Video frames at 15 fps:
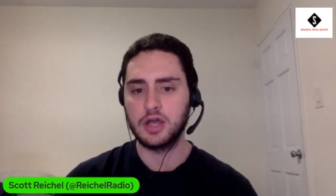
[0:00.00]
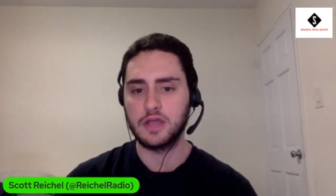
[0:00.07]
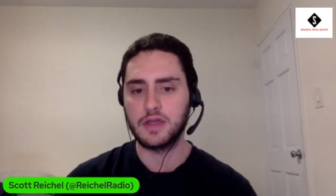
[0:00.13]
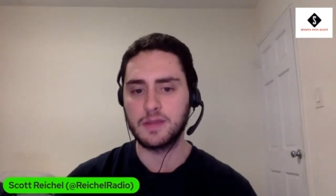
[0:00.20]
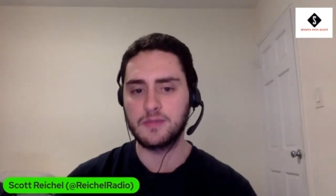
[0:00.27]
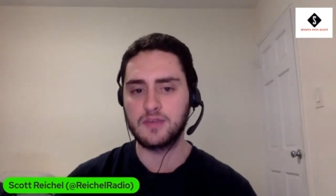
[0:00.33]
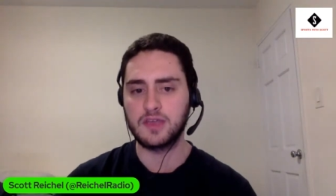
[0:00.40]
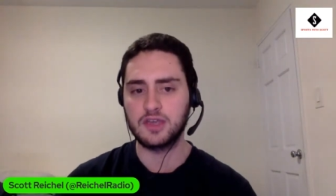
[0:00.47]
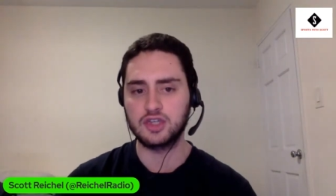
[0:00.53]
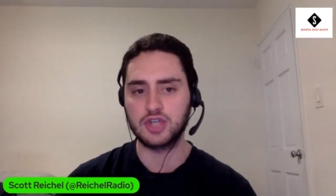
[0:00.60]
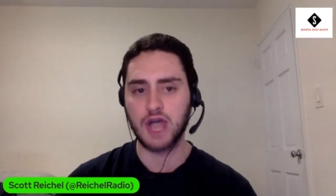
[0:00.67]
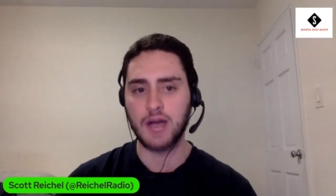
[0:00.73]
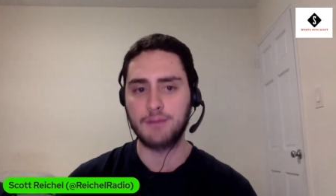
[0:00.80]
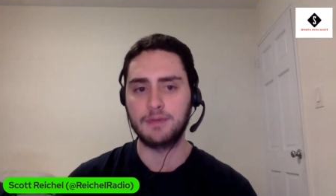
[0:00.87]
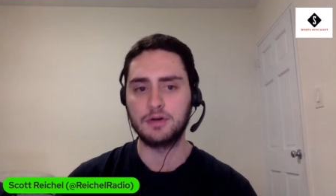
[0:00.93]
You ended up seeing
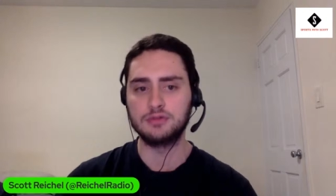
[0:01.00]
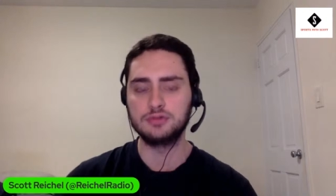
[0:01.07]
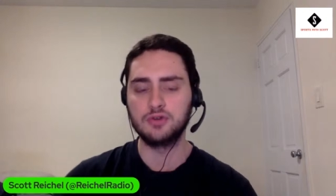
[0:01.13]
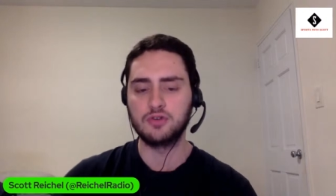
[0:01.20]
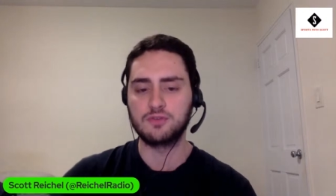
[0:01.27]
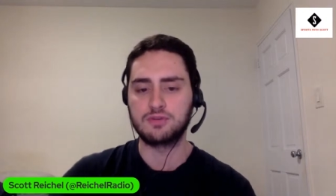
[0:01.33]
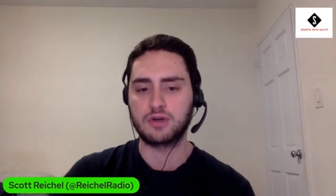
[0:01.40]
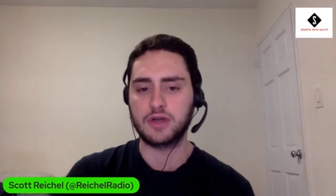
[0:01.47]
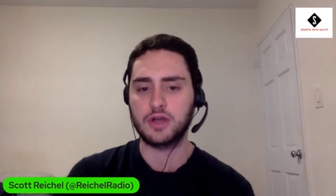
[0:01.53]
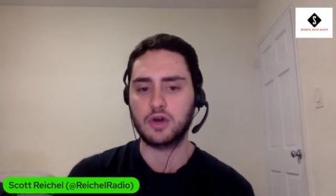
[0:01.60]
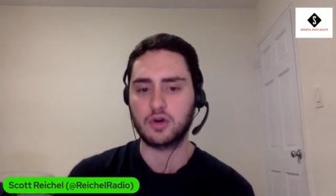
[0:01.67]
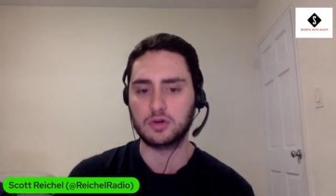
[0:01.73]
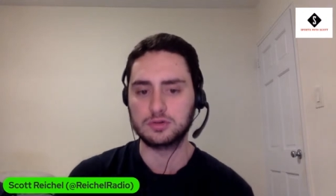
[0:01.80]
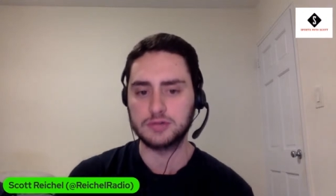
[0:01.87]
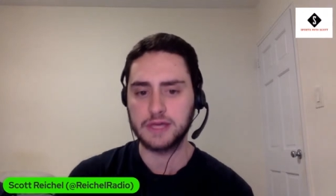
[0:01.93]
Shapo lose pretty
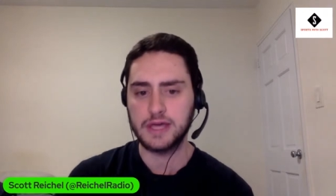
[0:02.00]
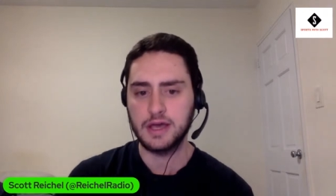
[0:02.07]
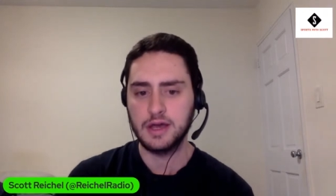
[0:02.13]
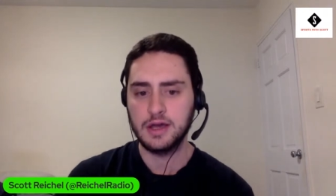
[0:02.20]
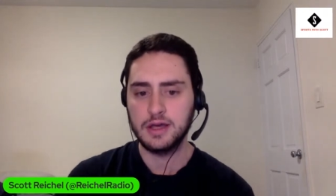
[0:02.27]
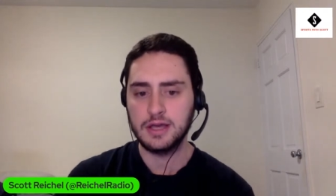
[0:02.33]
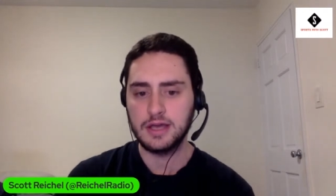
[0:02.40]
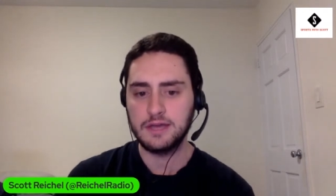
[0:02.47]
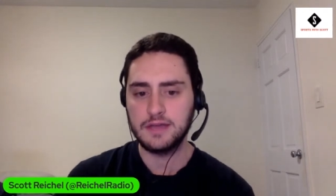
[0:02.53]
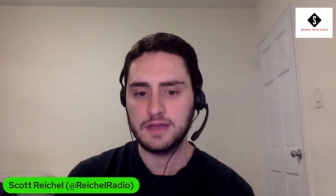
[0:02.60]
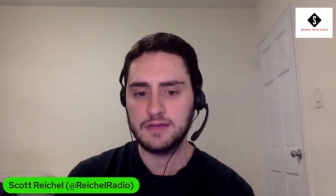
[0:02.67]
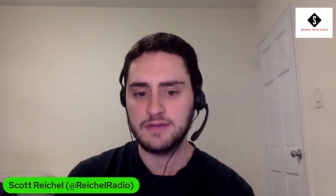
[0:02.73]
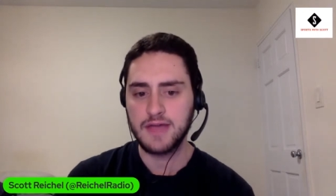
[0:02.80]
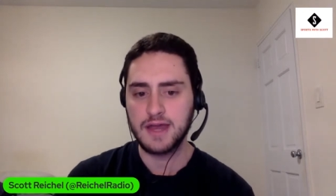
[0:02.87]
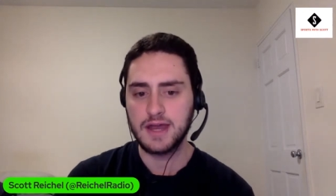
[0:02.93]
early in
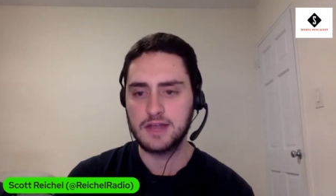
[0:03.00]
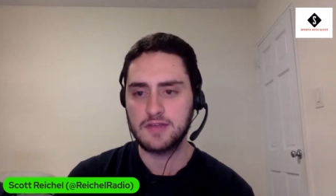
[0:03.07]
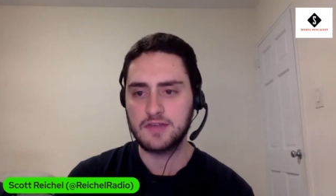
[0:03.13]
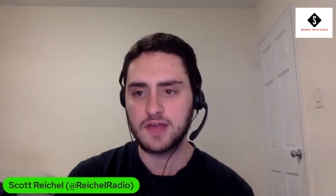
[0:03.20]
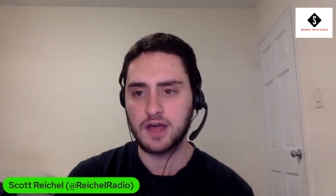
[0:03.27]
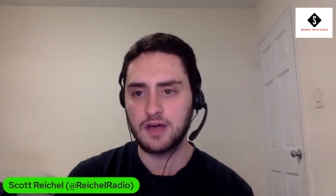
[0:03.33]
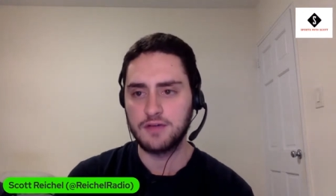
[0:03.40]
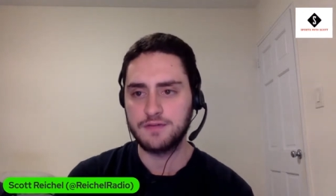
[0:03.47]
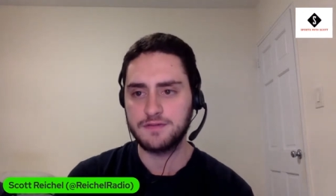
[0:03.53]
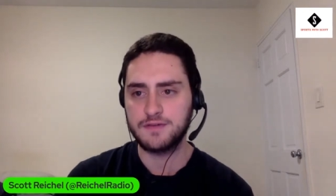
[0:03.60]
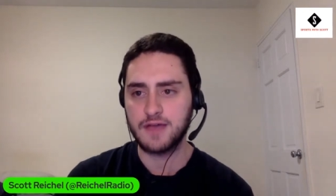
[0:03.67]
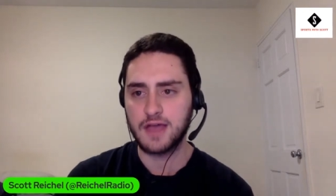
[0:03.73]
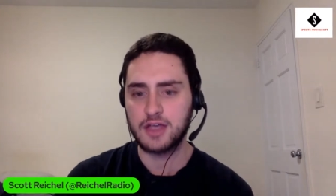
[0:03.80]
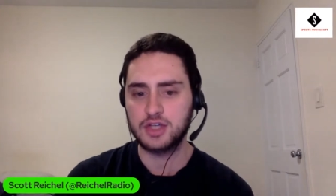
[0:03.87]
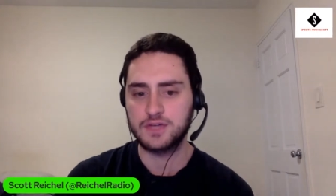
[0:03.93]
the event itself.
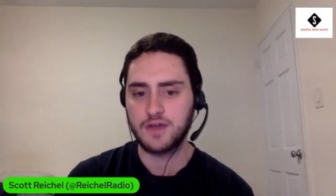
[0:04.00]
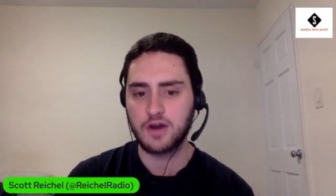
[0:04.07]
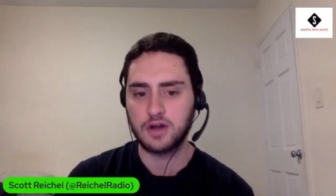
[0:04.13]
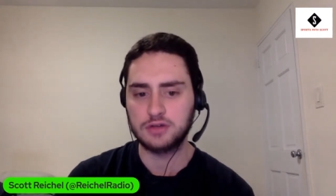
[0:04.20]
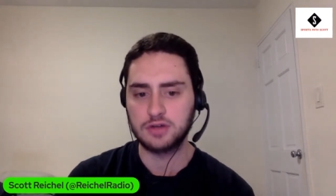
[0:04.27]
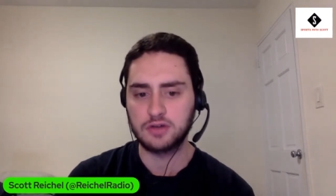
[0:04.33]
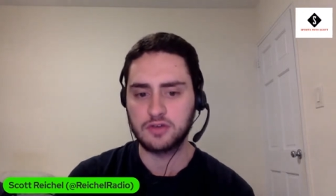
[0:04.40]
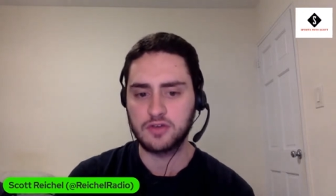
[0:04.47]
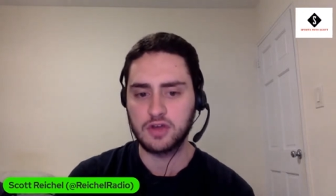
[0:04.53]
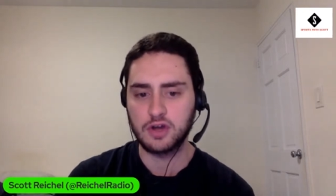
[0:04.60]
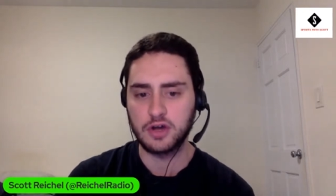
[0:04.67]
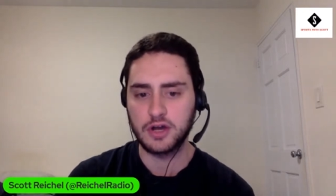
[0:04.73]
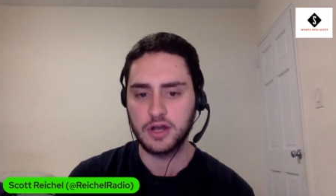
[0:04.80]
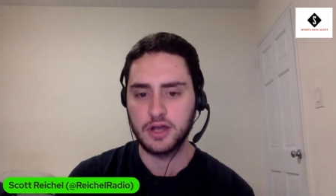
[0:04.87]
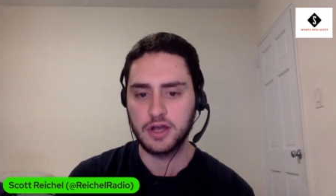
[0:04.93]
Echeverria looks
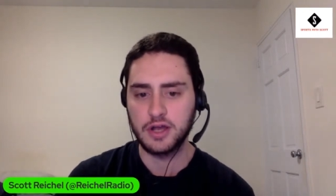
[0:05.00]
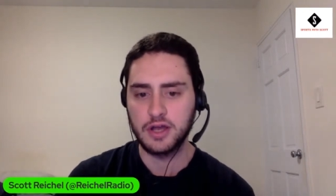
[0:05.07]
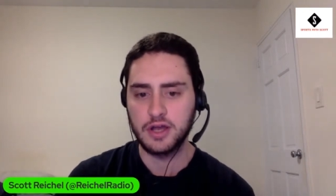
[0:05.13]
good.